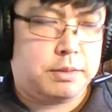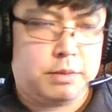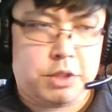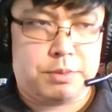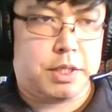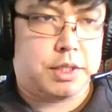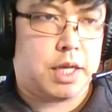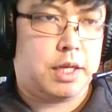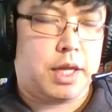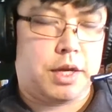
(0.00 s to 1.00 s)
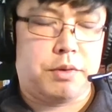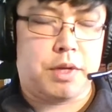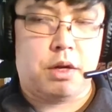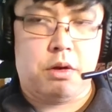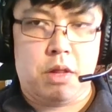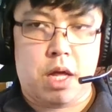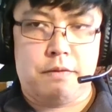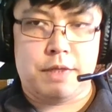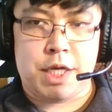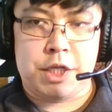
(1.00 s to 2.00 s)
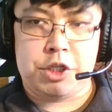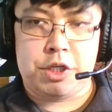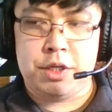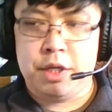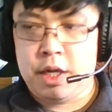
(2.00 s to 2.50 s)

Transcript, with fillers: just because they don't get a whole lot of attention,